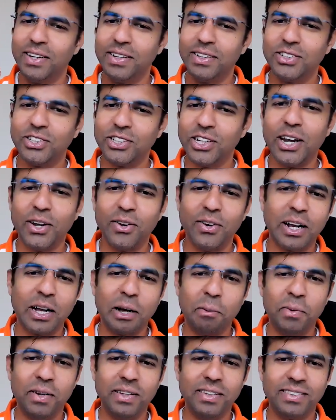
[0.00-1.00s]
Share your
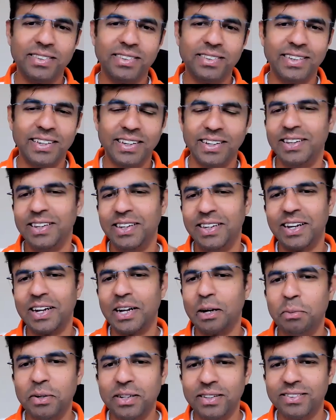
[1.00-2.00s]
comments in the
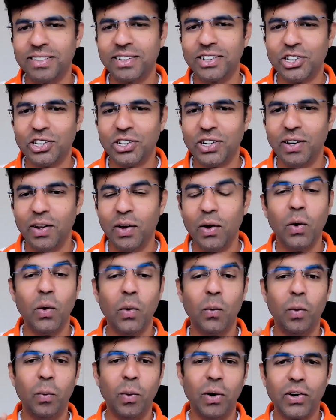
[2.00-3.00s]
comment section.
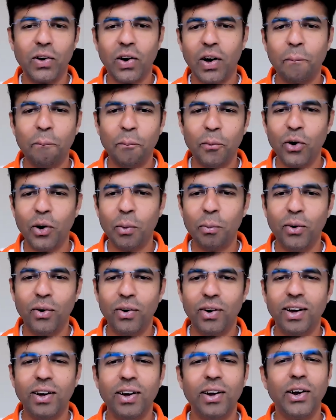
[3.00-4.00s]
We will talk more
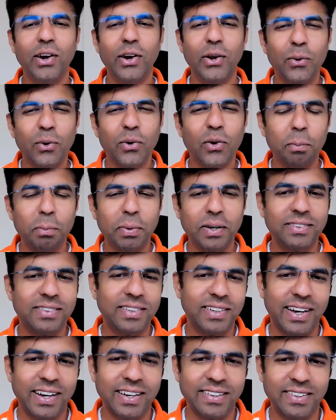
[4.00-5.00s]
about new topics
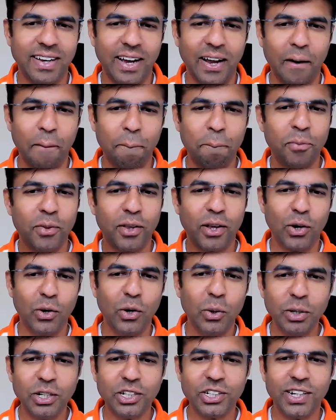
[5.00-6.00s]
in Agile.
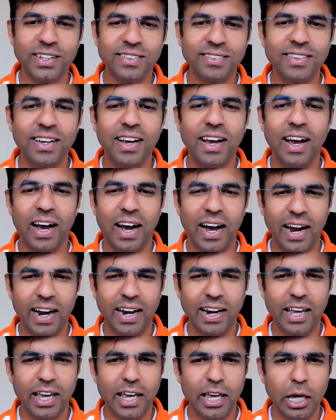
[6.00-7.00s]
Good wishes
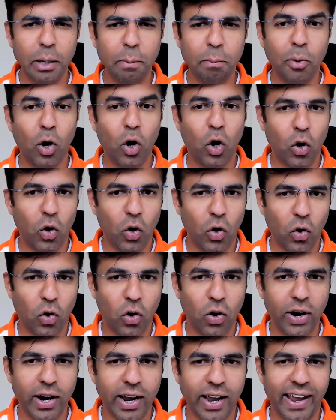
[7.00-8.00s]
and keep
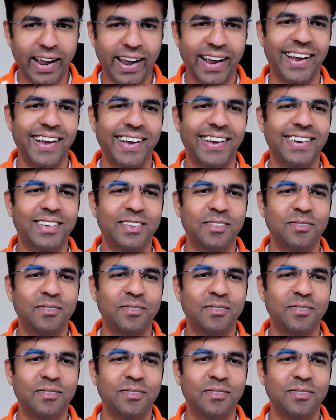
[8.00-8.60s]
rocking.